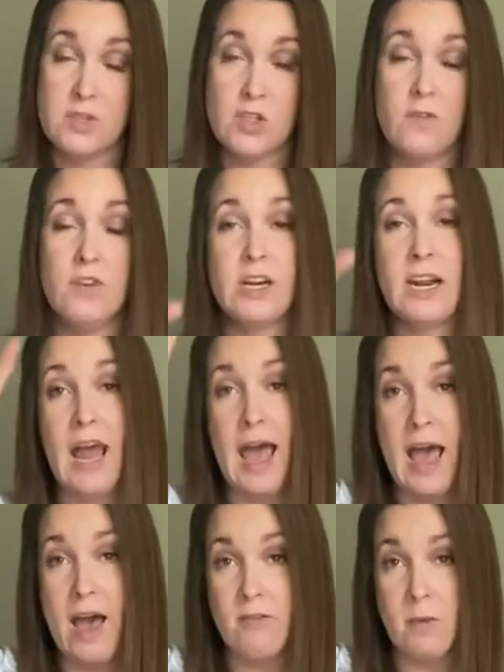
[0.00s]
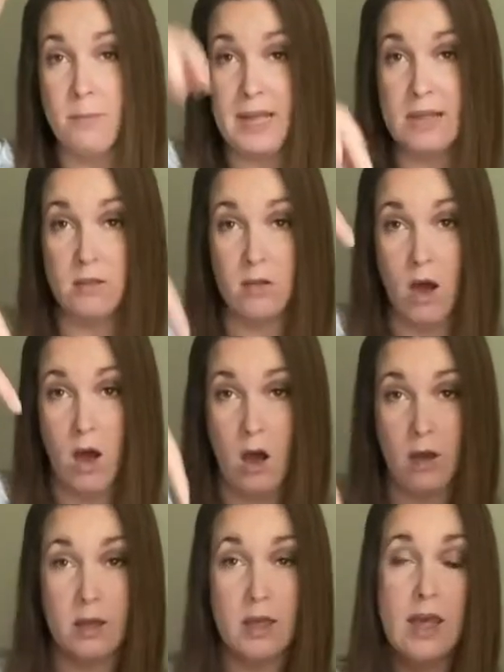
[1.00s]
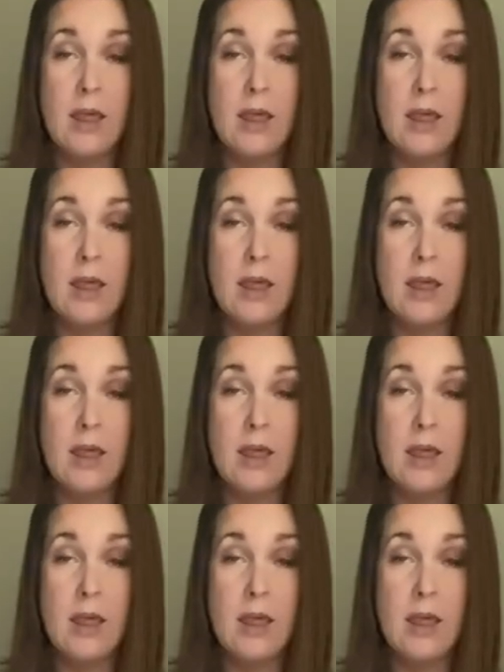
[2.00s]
So if you're gonna have a big long